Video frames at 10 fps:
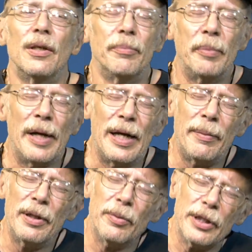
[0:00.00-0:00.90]

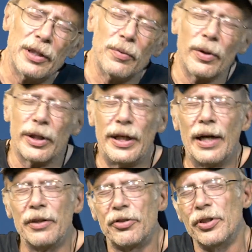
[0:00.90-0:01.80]
maybe we can work it
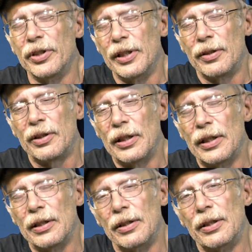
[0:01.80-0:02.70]
out so
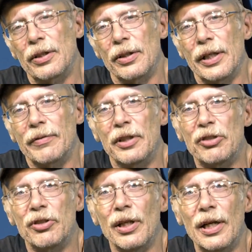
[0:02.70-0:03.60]
that you have a
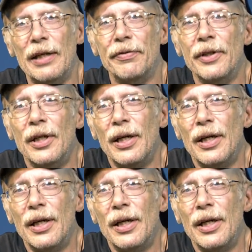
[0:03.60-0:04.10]
decent life.